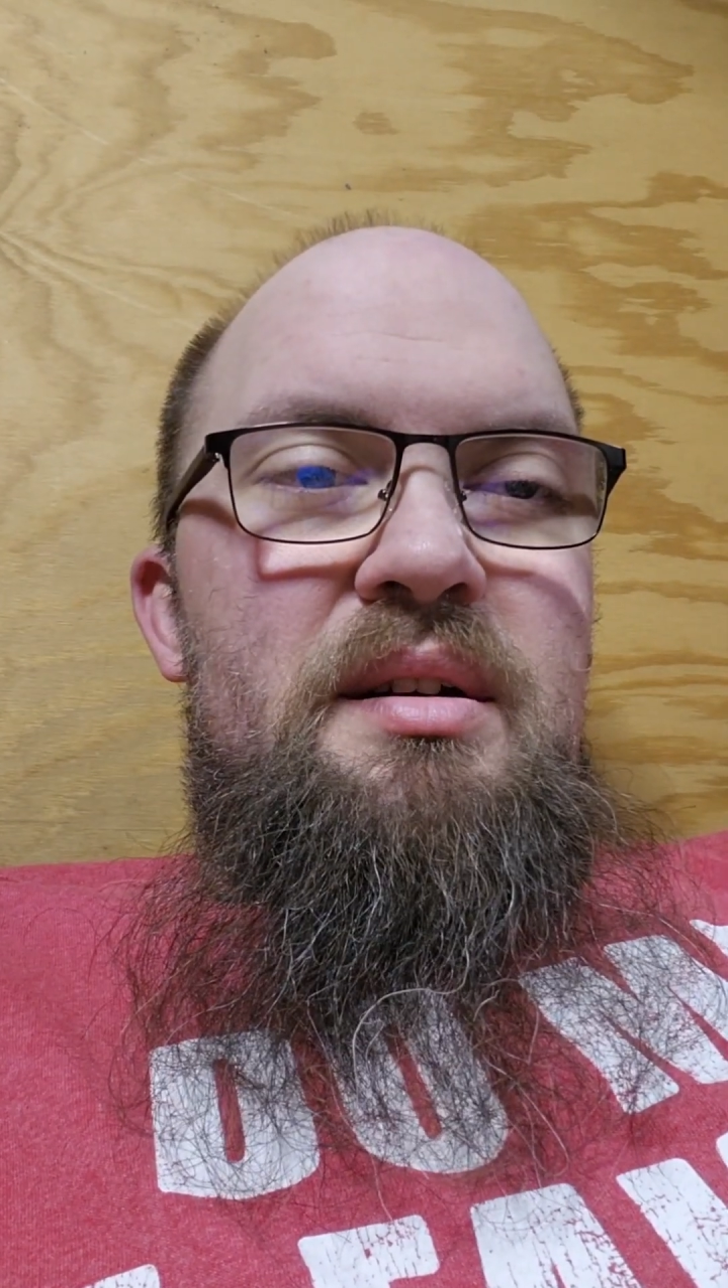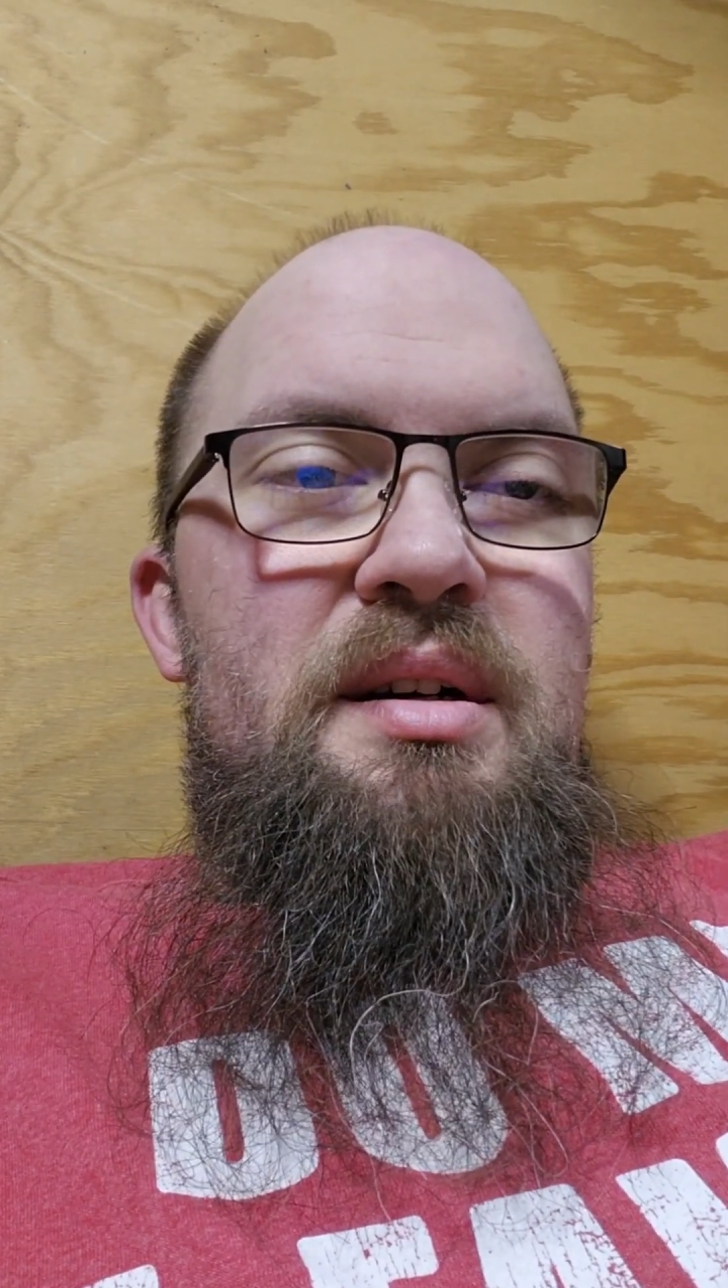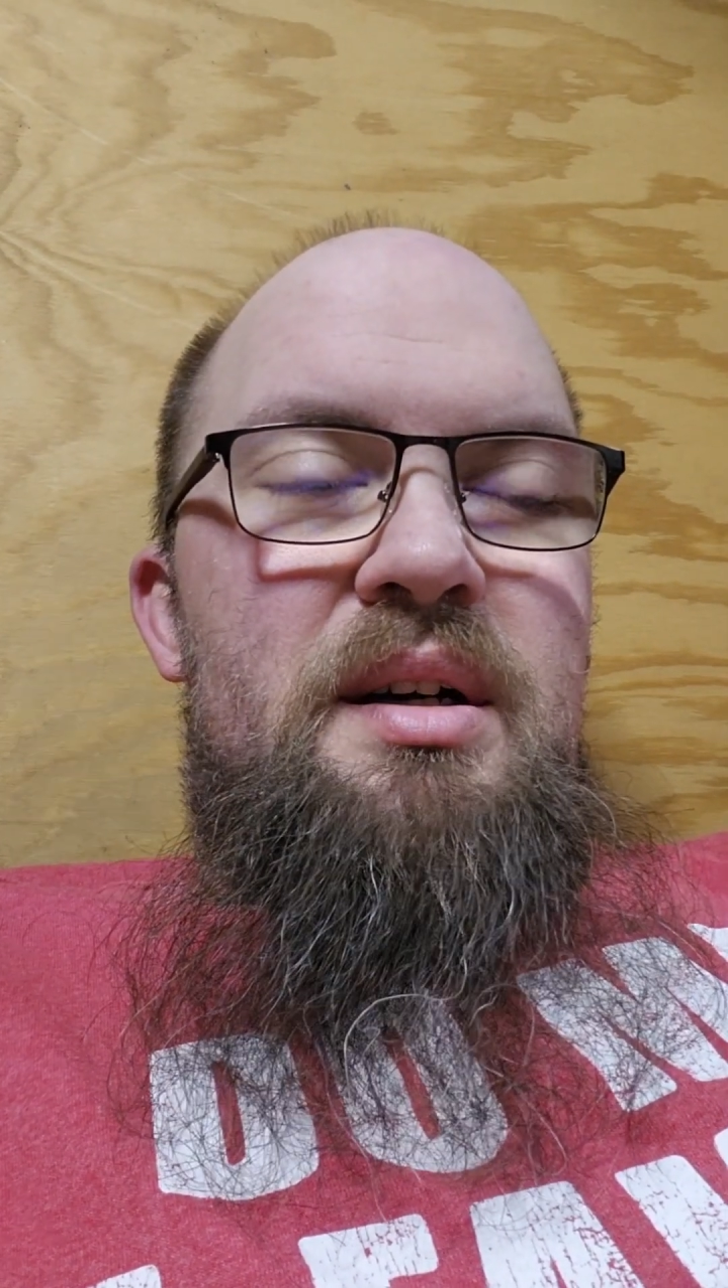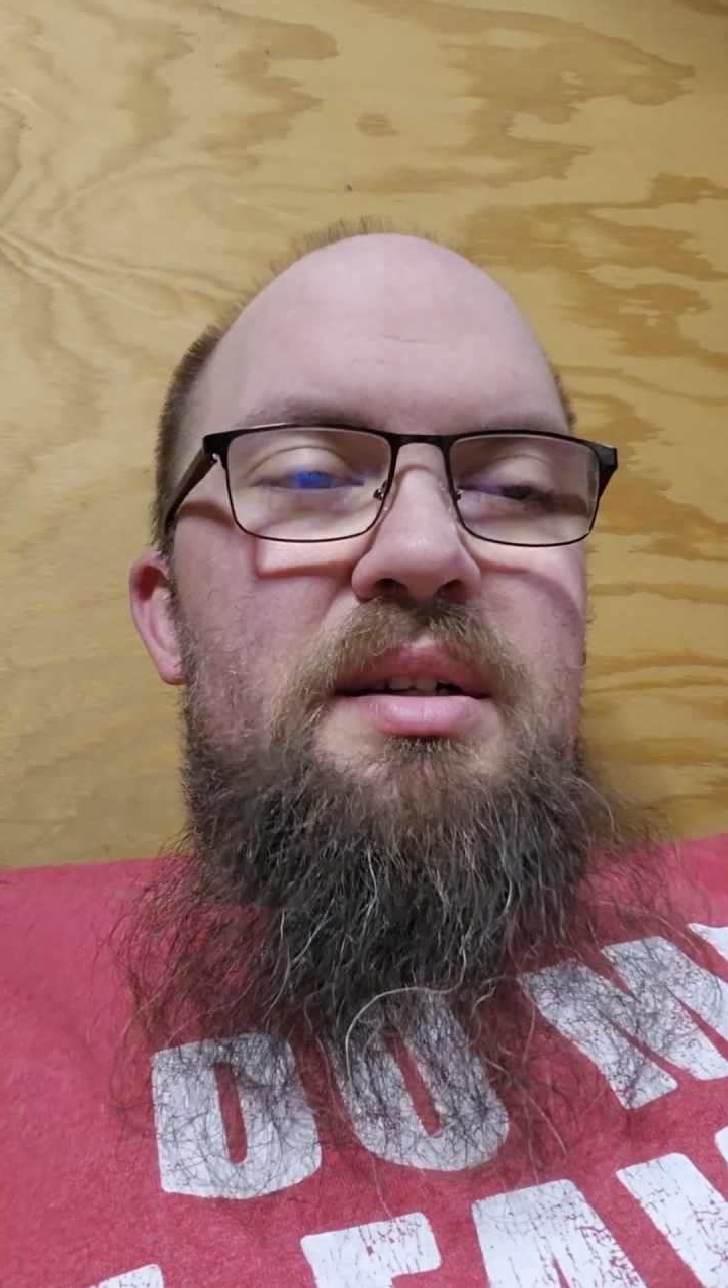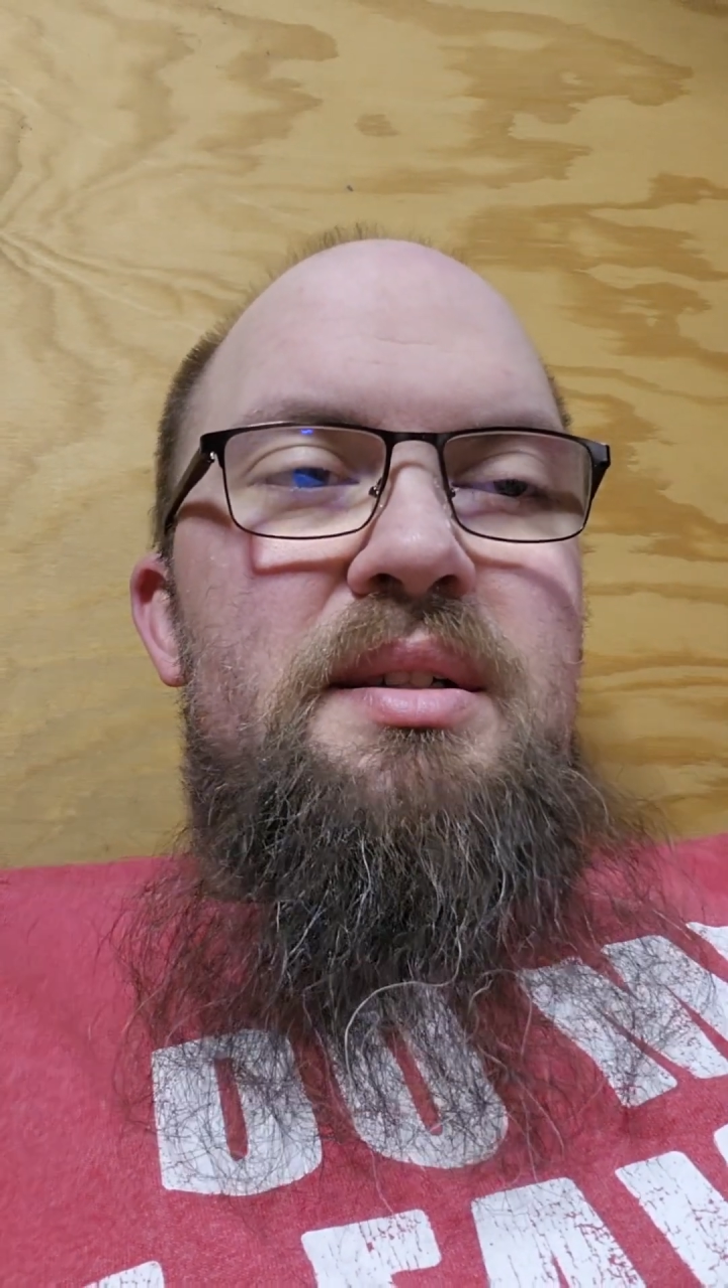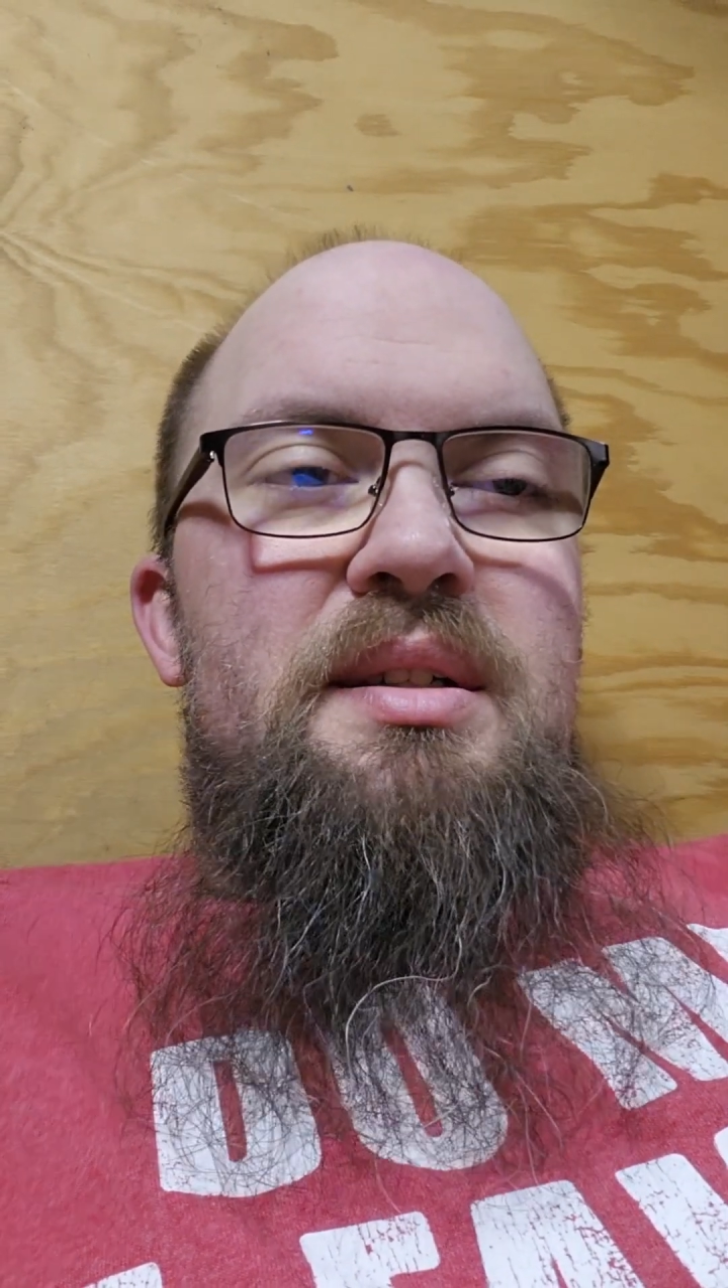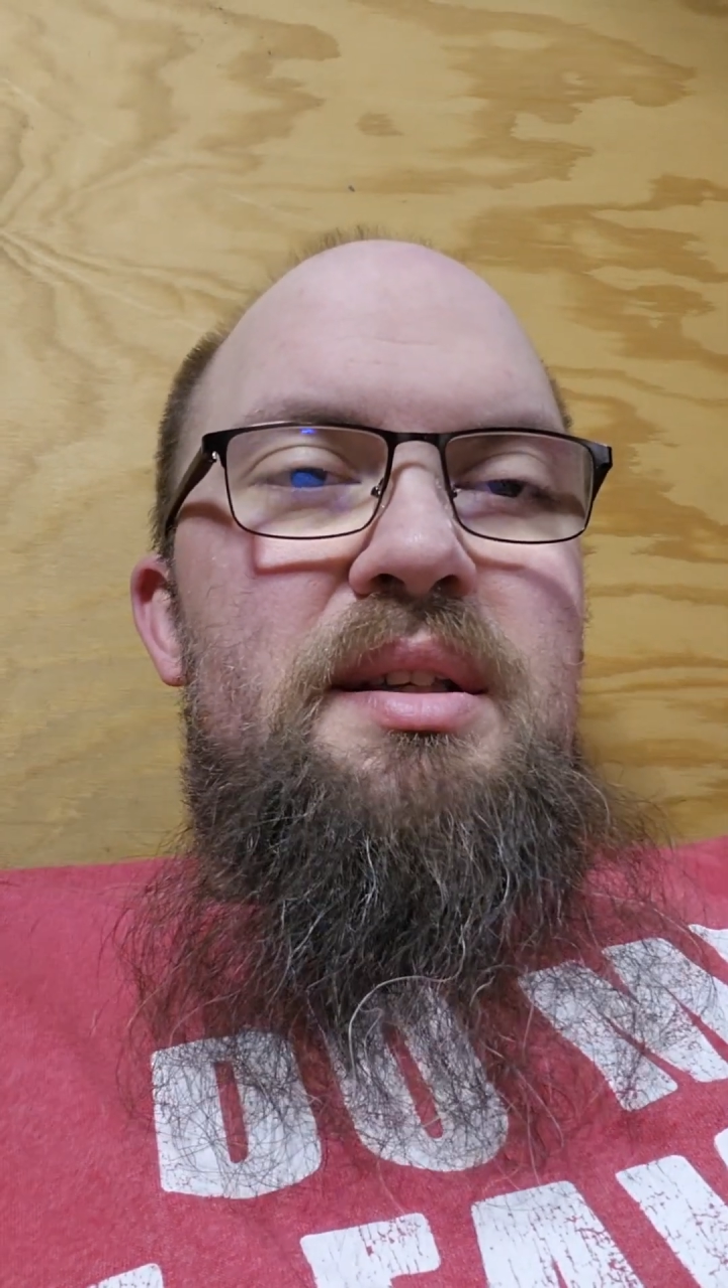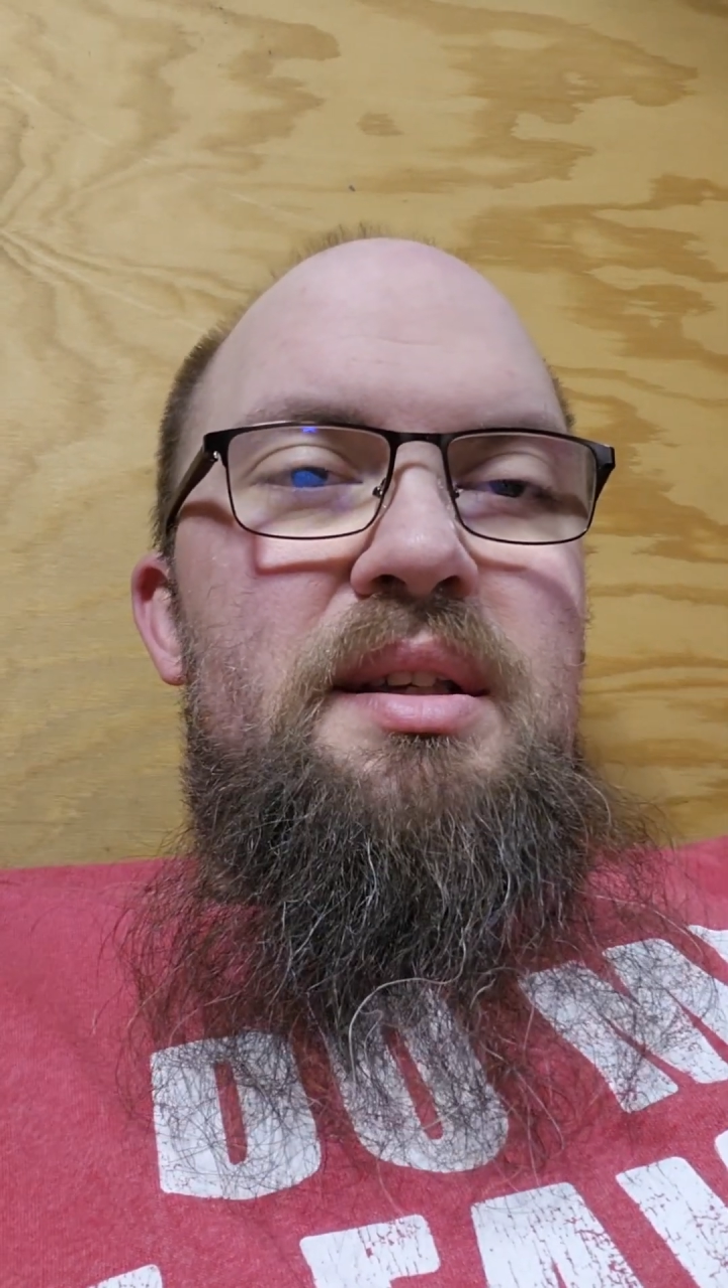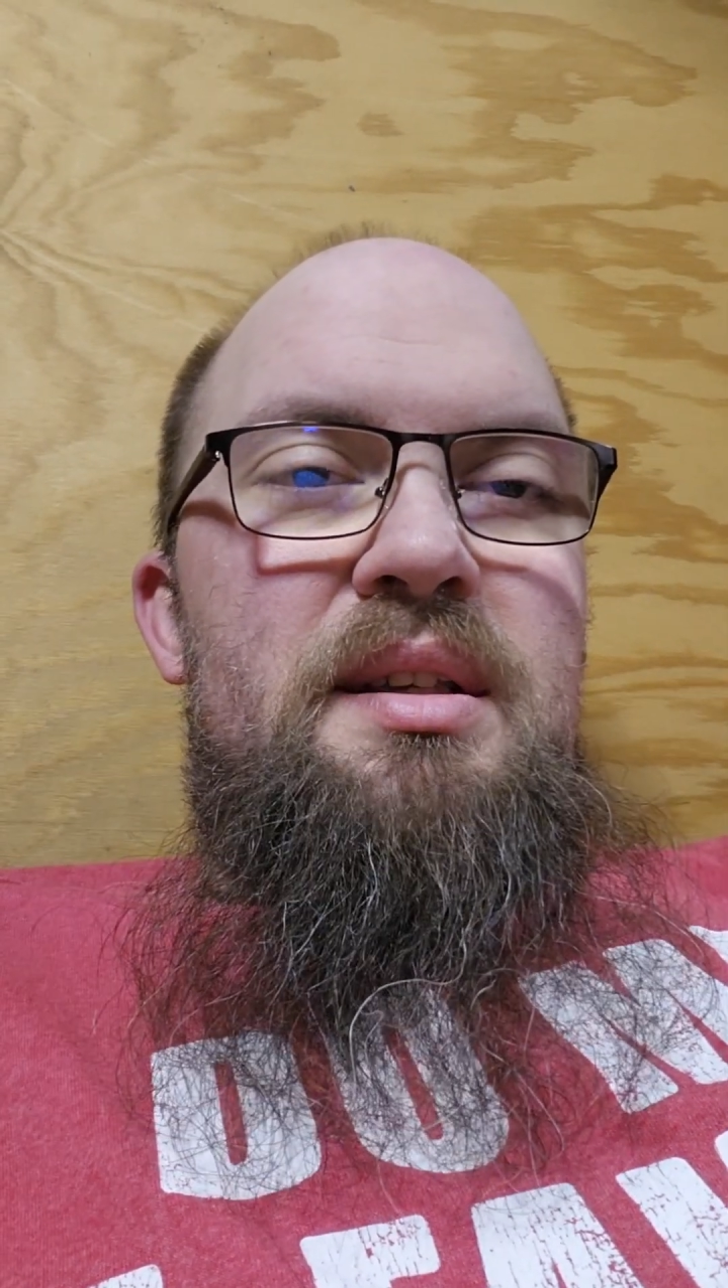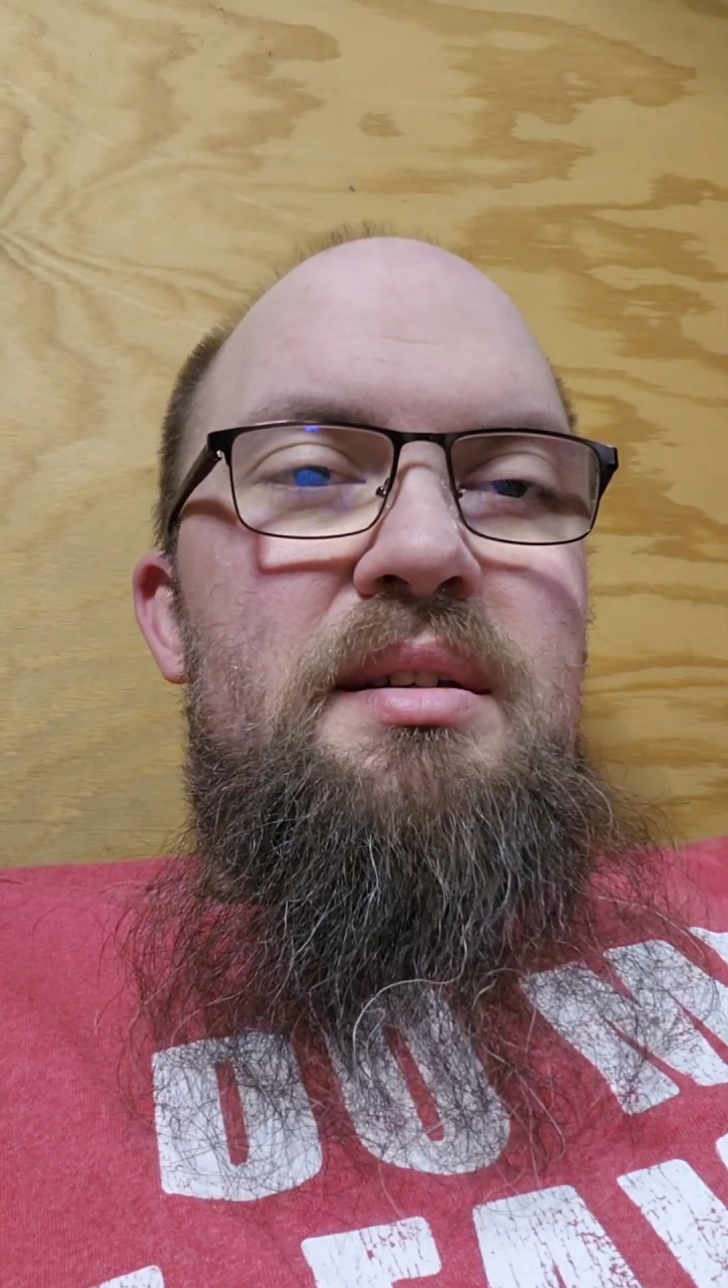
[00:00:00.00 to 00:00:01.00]

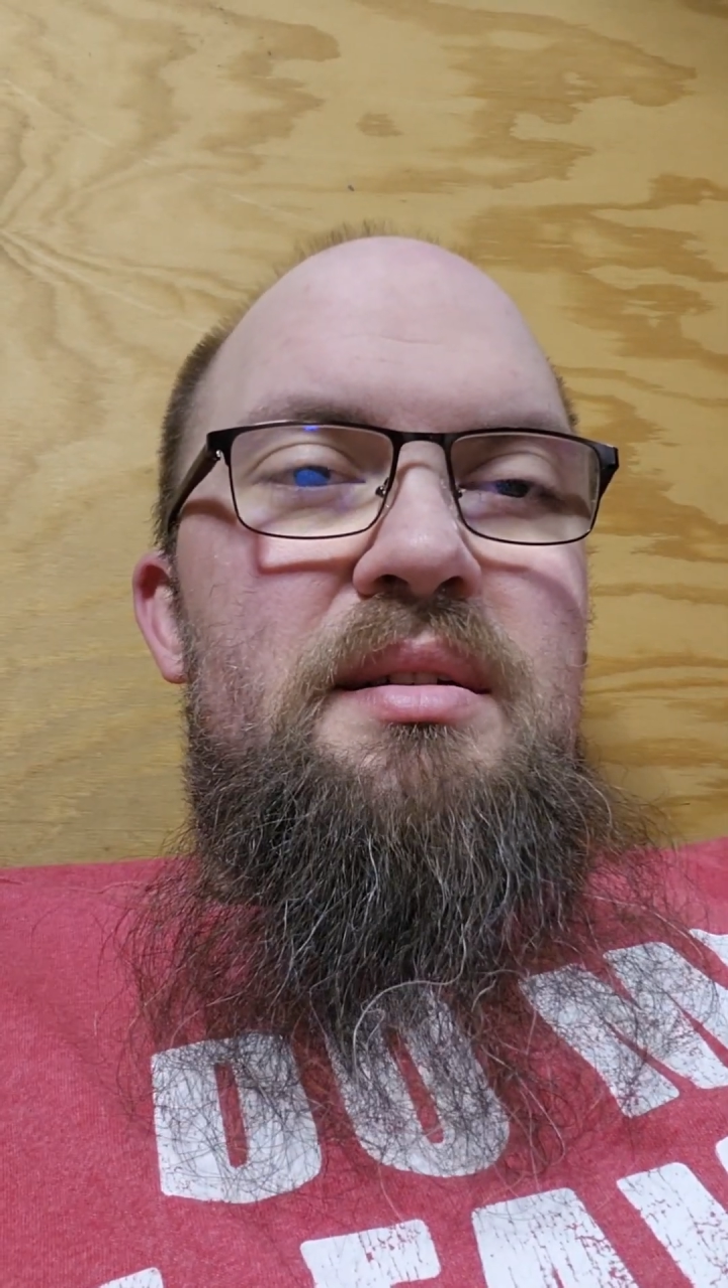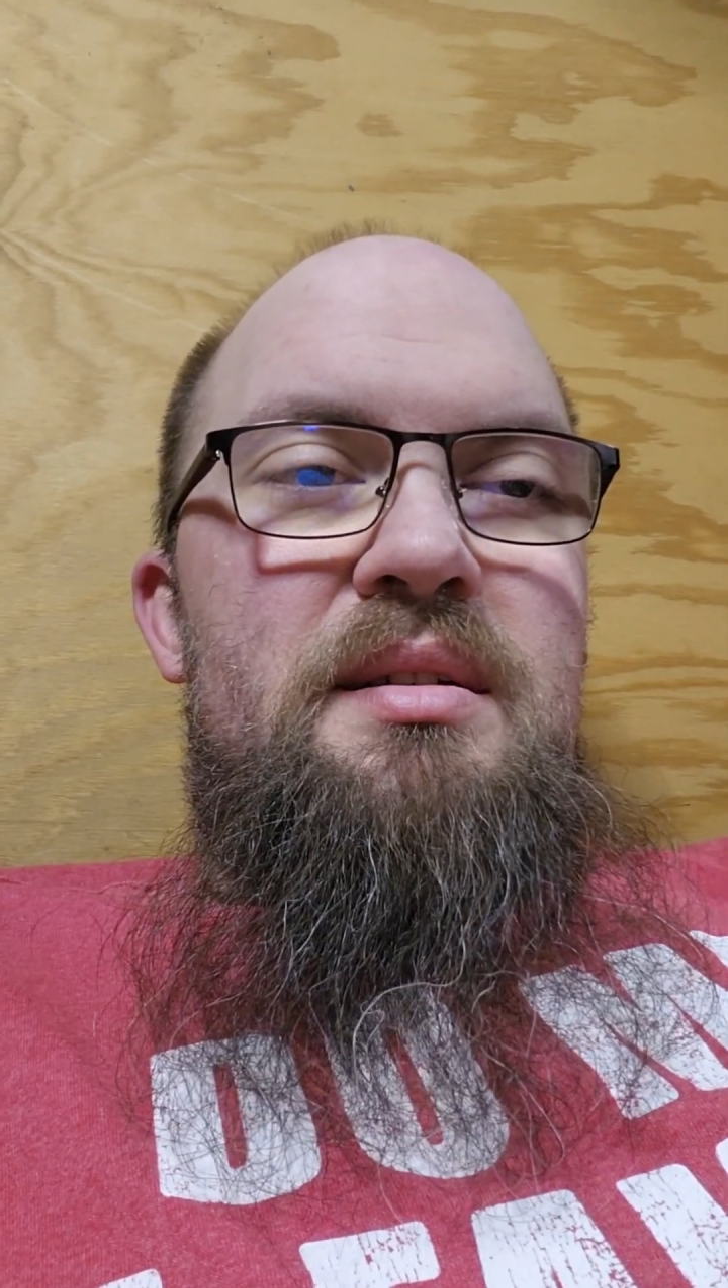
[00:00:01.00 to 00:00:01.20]
honestly,